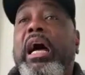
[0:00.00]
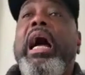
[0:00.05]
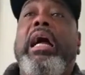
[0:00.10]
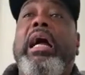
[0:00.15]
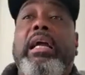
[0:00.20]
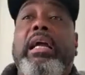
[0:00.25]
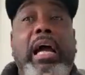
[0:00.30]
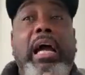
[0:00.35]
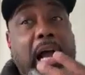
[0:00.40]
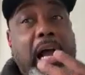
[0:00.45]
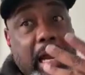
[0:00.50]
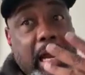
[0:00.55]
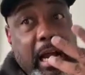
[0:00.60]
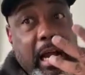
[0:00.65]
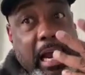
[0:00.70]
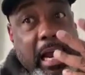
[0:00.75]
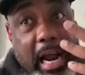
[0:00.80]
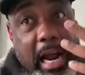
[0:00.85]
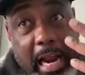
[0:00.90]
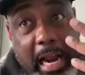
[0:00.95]
I
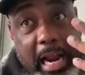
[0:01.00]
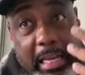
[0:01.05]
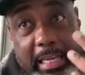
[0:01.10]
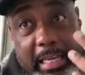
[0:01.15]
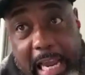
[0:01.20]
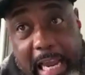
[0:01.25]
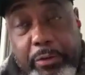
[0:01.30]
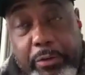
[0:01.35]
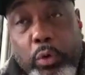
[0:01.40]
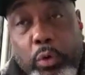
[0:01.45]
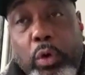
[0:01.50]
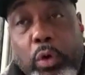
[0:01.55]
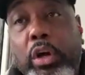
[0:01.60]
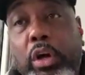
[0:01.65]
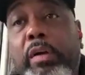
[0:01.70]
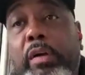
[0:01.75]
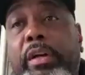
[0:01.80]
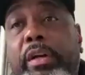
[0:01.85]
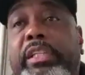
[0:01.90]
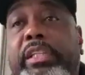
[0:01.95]
I gave you a
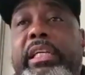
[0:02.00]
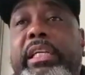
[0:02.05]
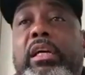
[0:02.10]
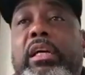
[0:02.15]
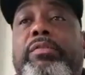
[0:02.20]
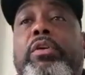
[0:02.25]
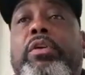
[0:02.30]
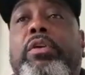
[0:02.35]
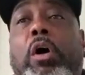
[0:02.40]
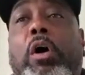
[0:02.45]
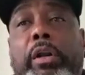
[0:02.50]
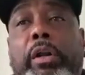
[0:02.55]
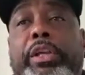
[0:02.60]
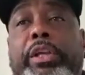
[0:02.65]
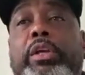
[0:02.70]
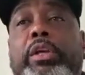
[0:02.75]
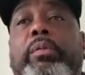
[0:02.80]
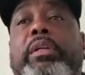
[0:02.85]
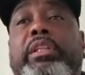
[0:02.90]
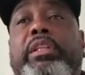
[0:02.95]
courtesy of
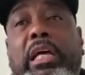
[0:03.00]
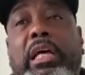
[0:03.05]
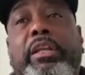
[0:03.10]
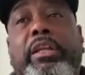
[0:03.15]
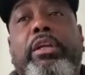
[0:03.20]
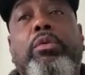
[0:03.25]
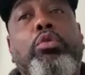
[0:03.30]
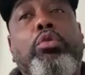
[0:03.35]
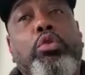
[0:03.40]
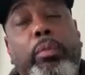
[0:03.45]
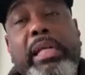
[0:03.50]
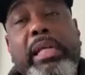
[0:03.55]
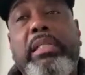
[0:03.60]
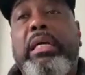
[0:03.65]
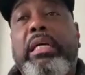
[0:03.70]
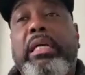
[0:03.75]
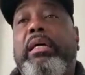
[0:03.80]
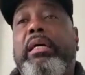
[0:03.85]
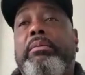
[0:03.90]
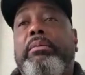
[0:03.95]
calling you and telling you three
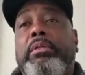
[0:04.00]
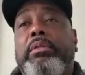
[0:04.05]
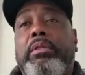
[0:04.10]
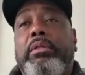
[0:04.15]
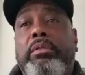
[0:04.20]
times.